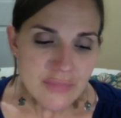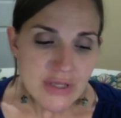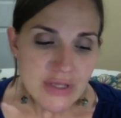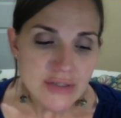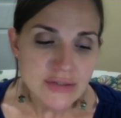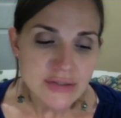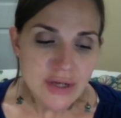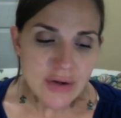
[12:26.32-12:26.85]

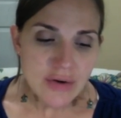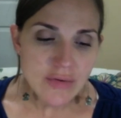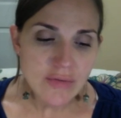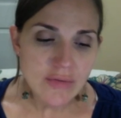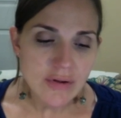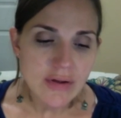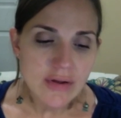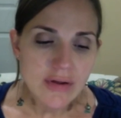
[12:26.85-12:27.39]
So
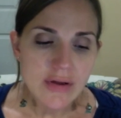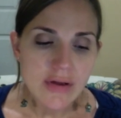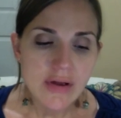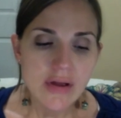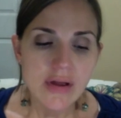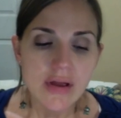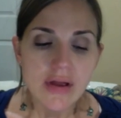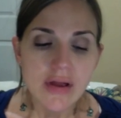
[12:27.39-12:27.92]

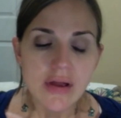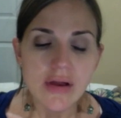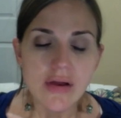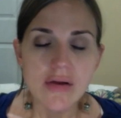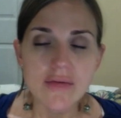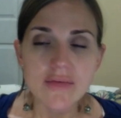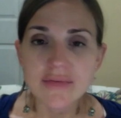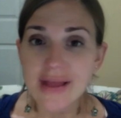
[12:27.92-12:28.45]

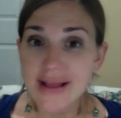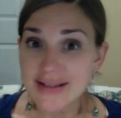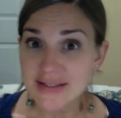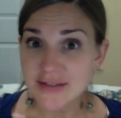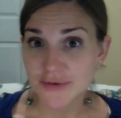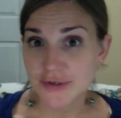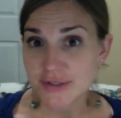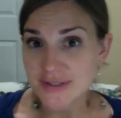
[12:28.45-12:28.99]
that's the
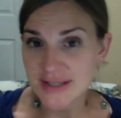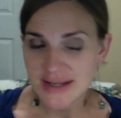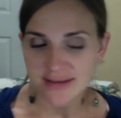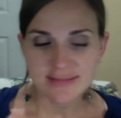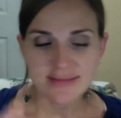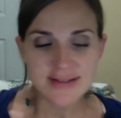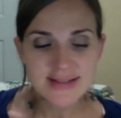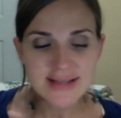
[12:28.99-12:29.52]
first thing.
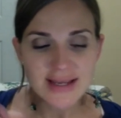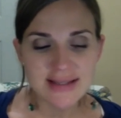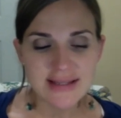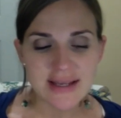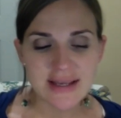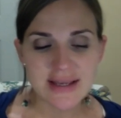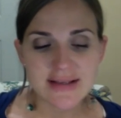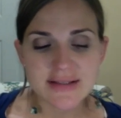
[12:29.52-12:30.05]
The second
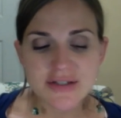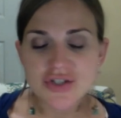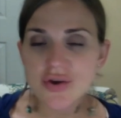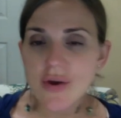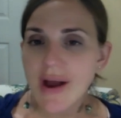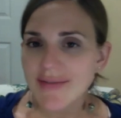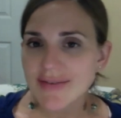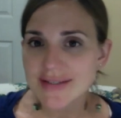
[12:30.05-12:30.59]
thing is, do you
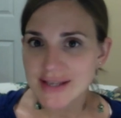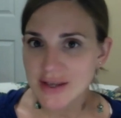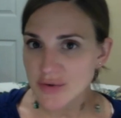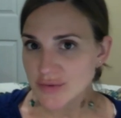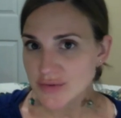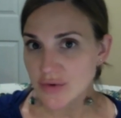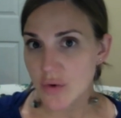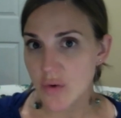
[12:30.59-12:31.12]
have a
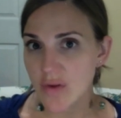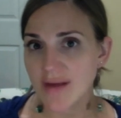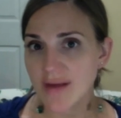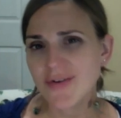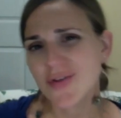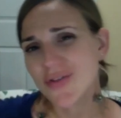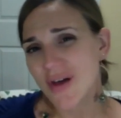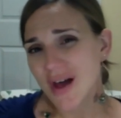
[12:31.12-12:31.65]
sales goal? Have
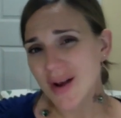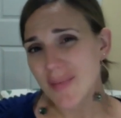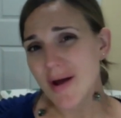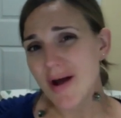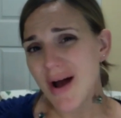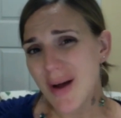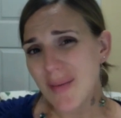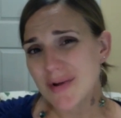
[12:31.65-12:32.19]
you thought
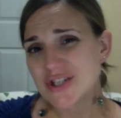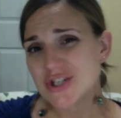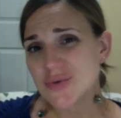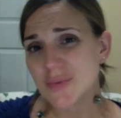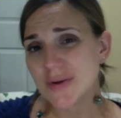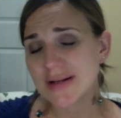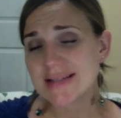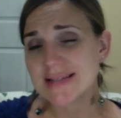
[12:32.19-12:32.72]
about how much you
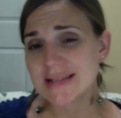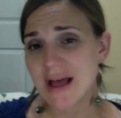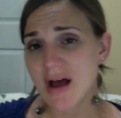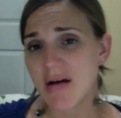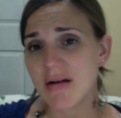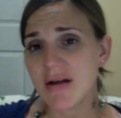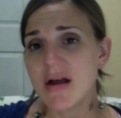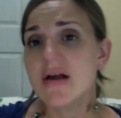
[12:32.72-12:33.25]
want to
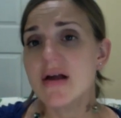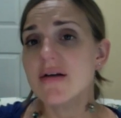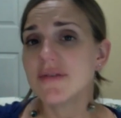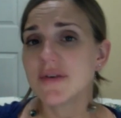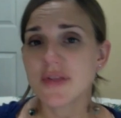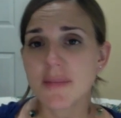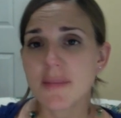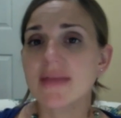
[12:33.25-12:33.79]
sell
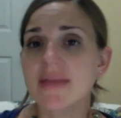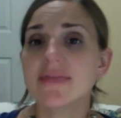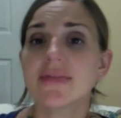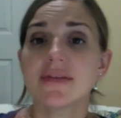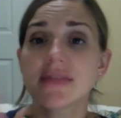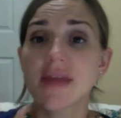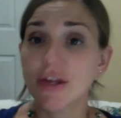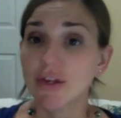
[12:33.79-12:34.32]
for the month
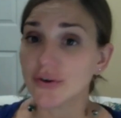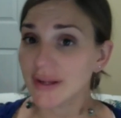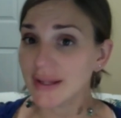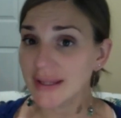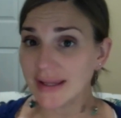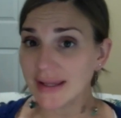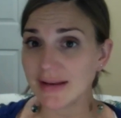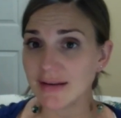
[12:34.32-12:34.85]
that you're
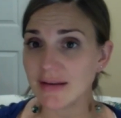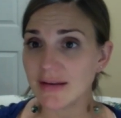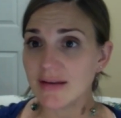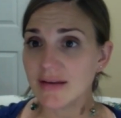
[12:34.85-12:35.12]
in?